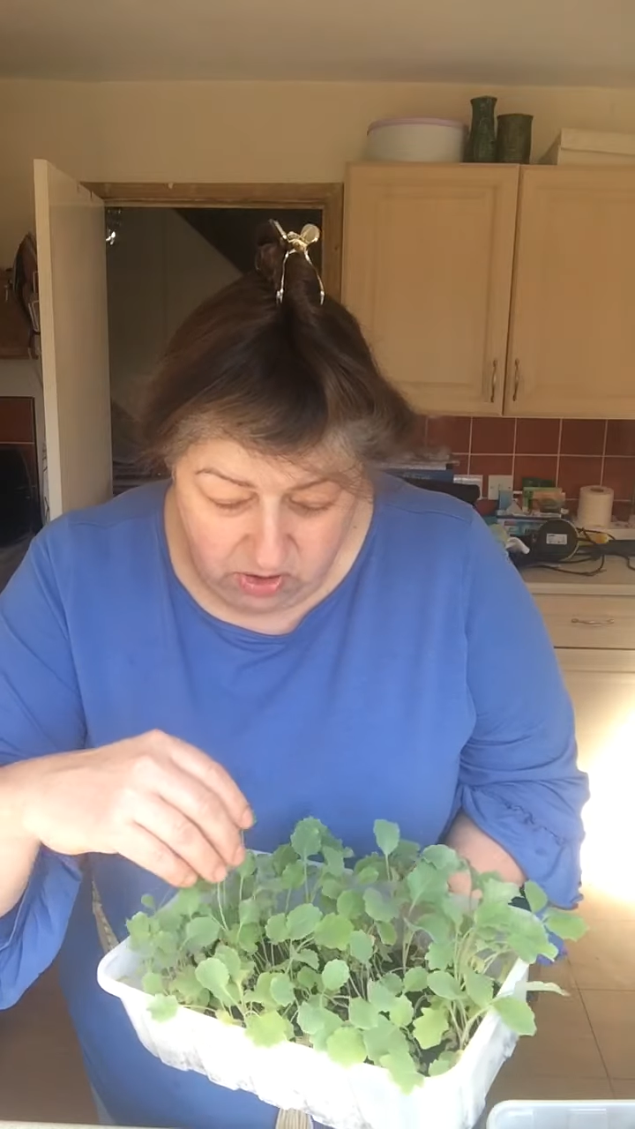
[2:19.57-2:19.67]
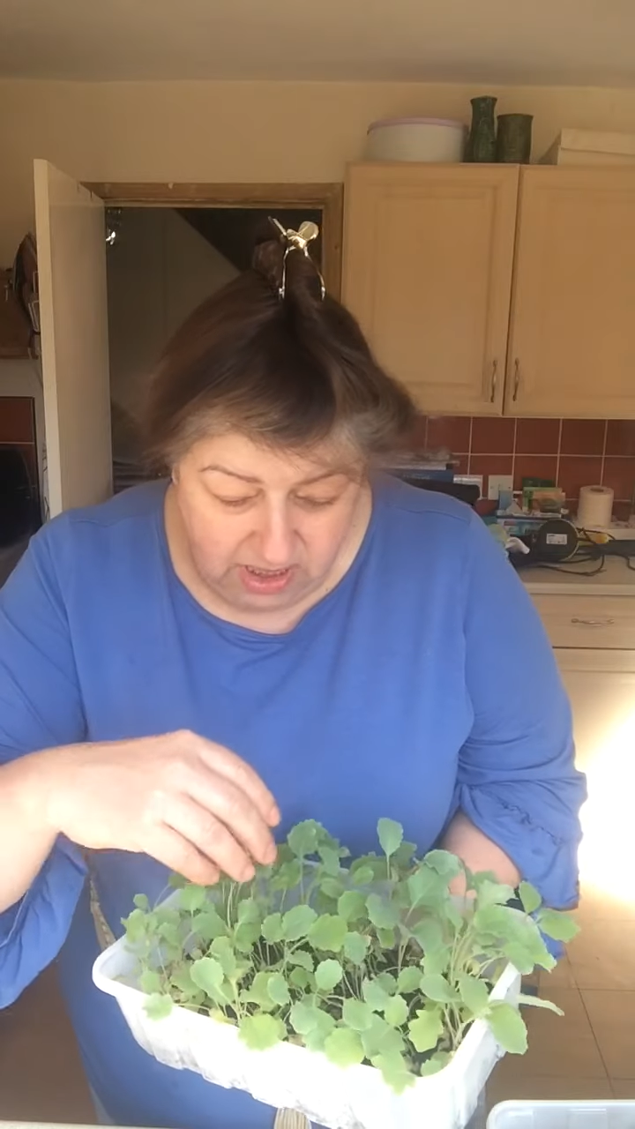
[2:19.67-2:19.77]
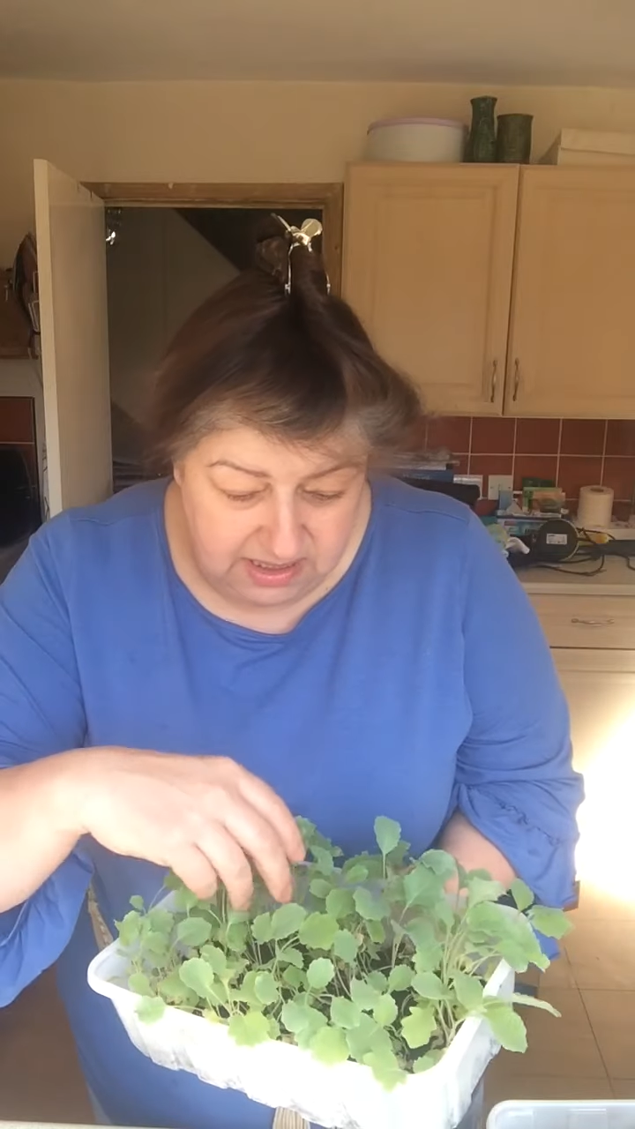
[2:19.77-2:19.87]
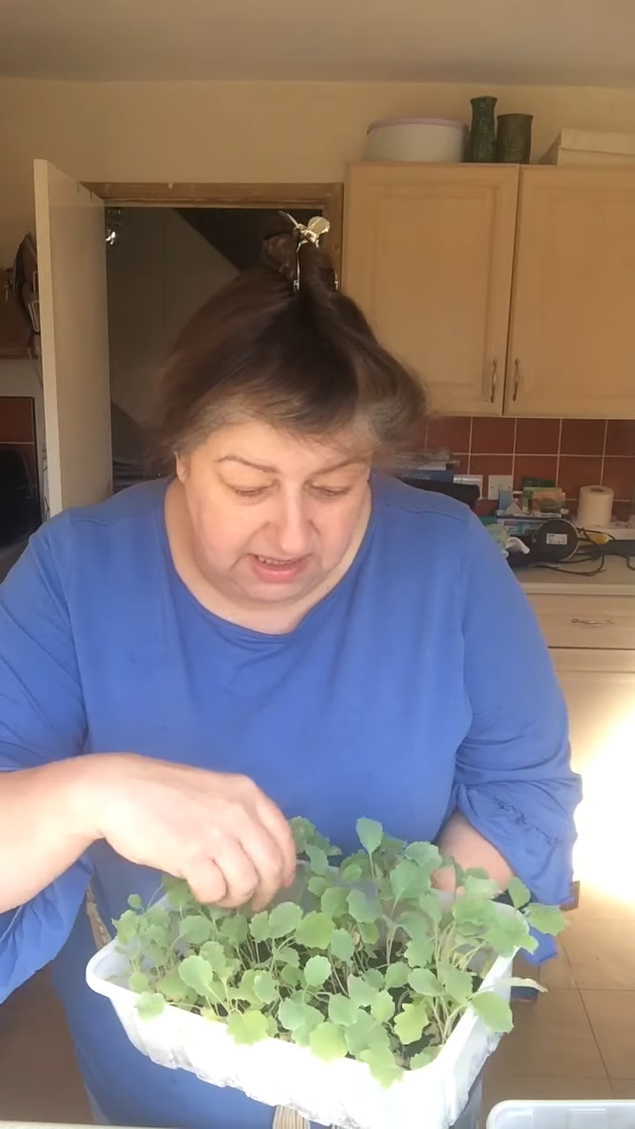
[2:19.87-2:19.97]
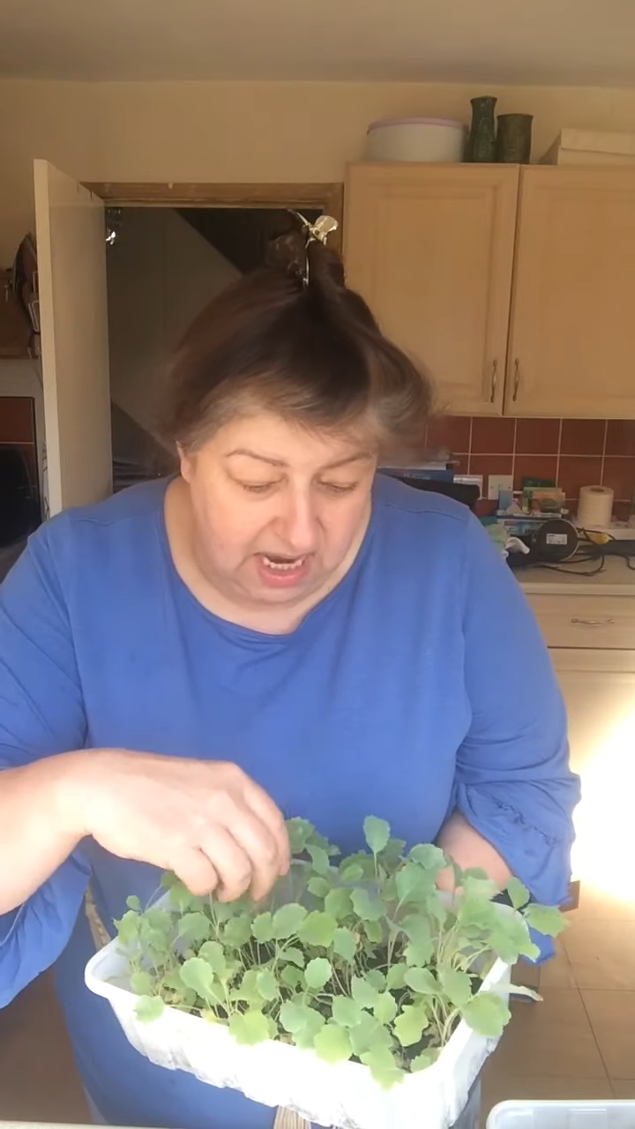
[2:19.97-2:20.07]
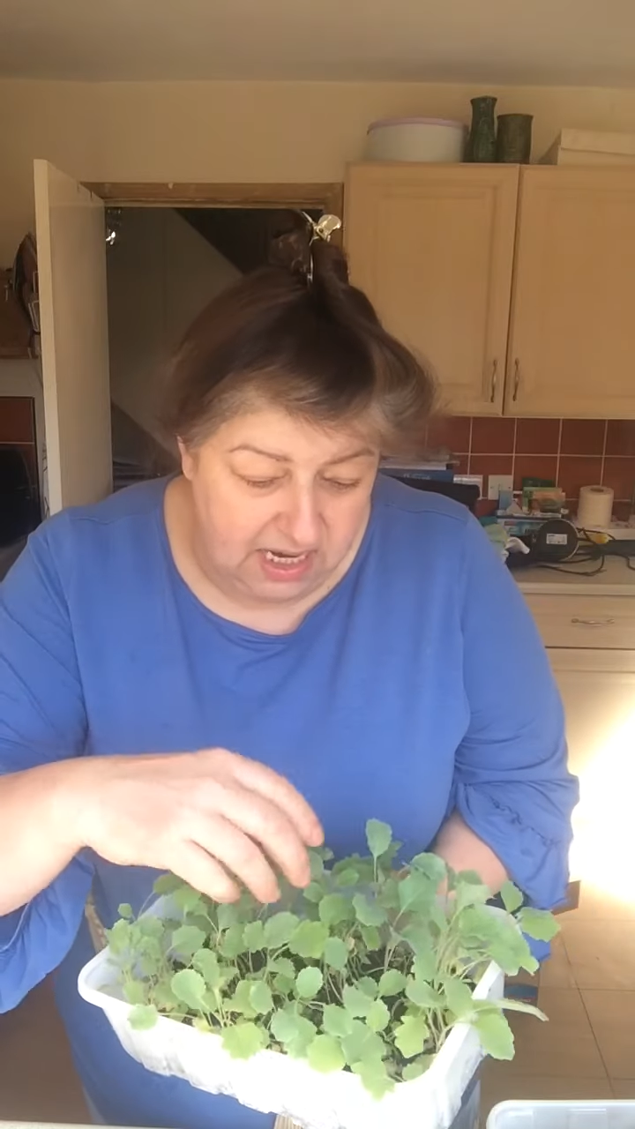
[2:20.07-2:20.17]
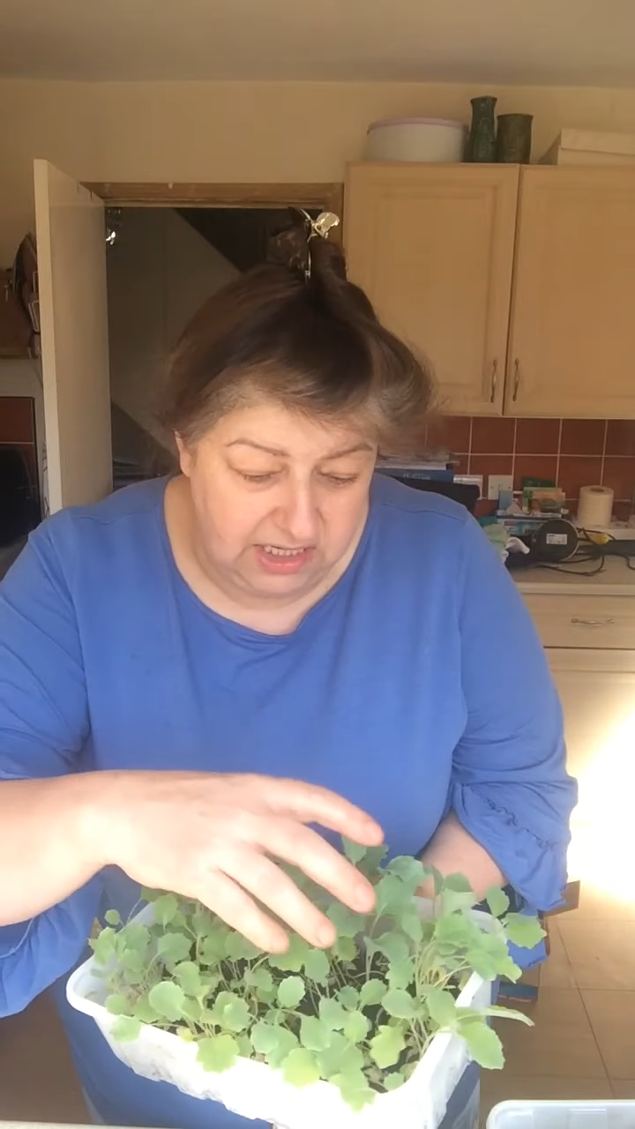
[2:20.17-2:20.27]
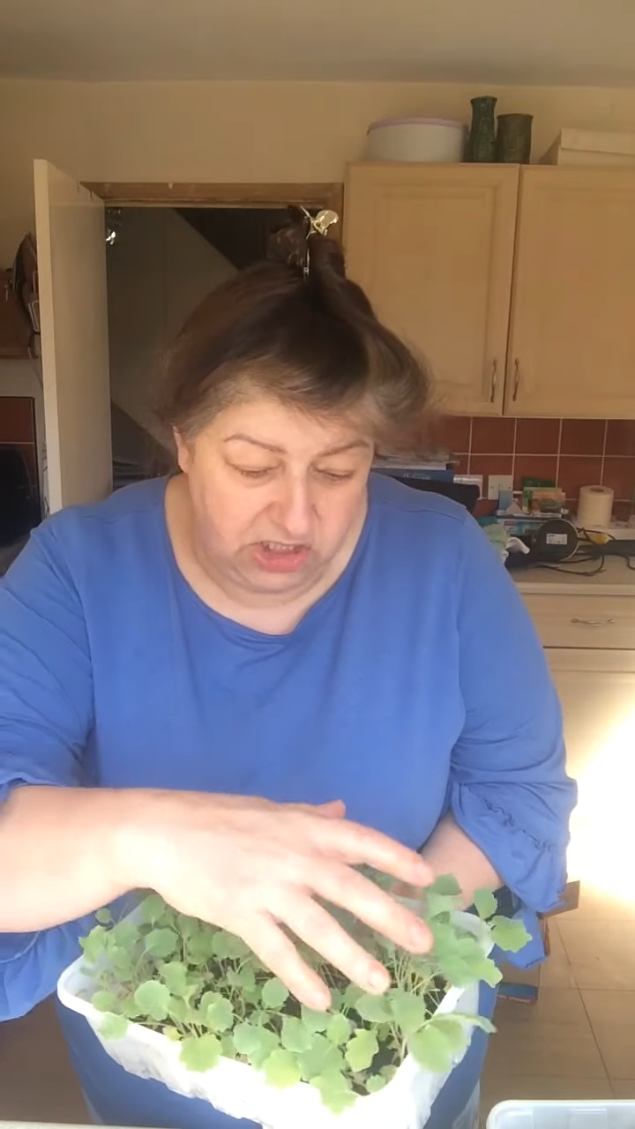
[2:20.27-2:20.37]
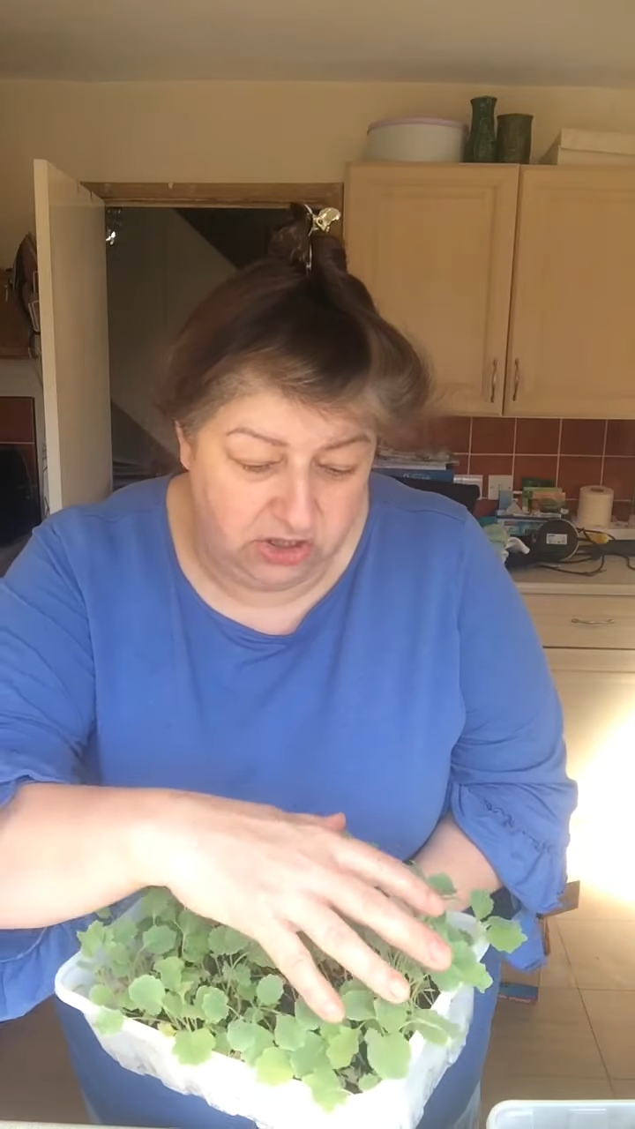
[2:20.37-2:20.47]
I'm not entirely